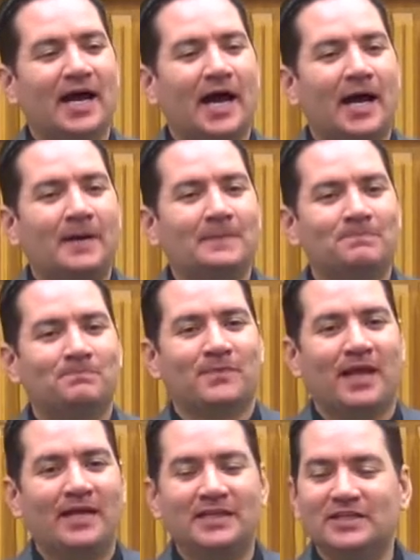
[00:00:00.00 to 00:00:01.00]
And
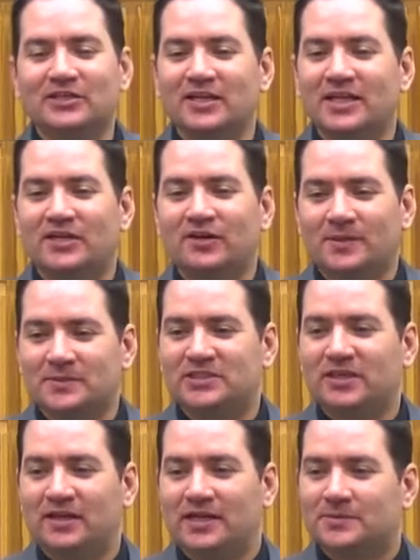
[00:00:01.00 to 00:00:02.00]
a year later, I was
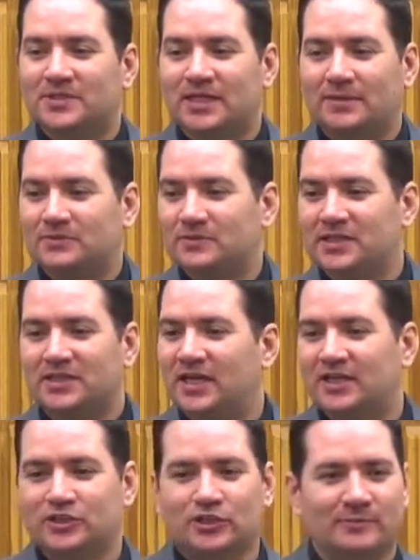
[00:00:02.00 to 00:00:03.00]
done, and I was like, I'm doing
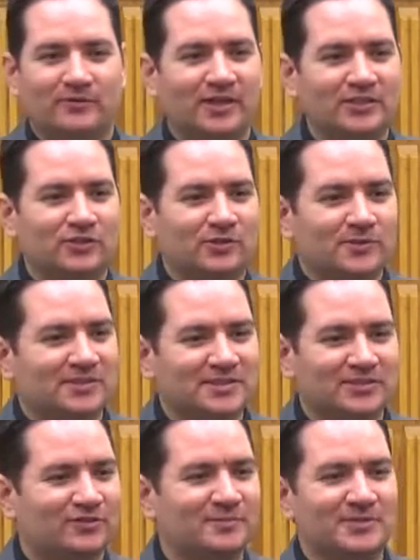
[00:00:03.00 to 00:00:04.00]
international human rights law. What's
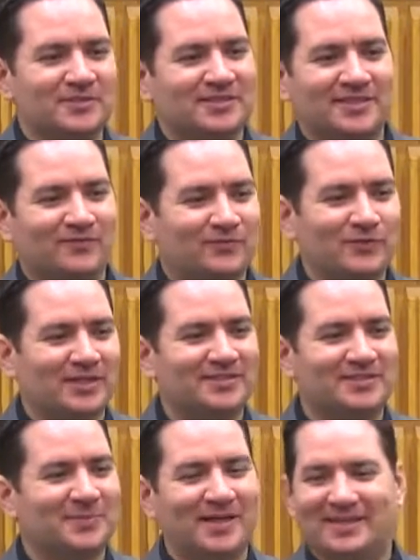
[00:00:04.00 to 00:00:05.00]
this criminal stuff? Who
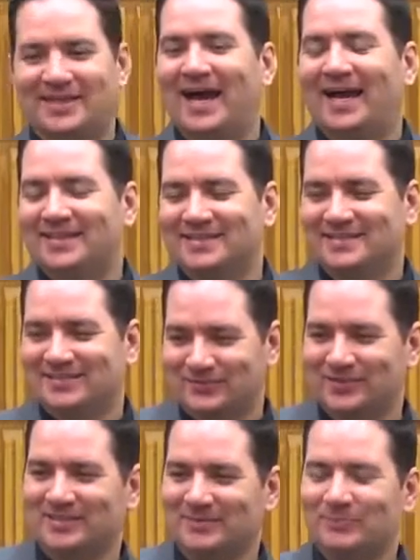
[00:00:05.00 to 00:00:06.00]
cares about that? This is
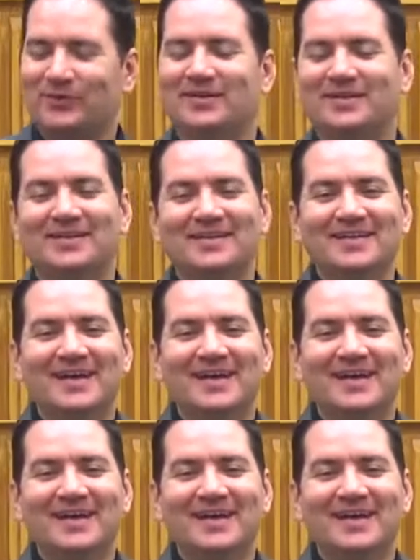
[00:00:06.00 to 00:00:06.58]
really important.